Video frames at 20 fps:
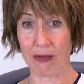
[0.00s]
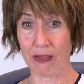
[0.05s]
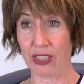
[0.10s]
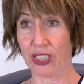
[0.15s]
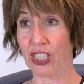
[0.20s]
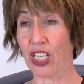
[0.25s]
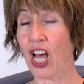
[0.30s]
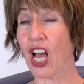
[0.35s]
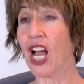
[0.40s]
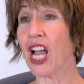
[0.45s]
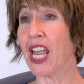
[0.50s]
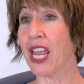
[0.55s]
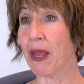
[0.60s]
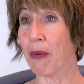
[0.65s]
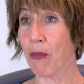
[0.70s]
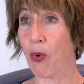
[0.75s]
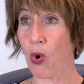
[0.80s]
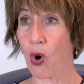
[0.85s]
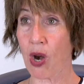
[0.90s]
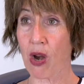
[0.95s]

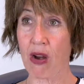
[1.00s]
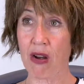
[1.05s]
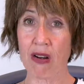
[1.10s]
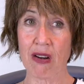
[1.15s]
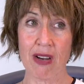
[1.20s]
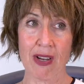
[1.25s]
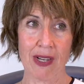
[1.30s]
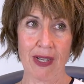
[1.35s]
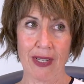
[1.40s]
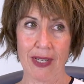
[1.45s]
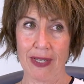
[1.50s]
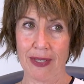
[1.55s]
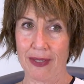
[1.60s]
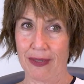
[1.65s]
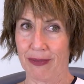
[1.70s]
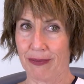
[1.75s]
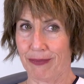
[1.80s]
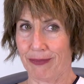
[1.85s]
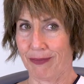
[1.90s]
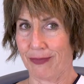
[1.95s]
Lyme or
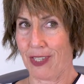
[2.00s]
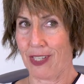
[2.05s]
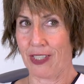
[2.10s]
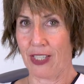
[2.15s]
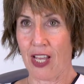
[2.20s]
a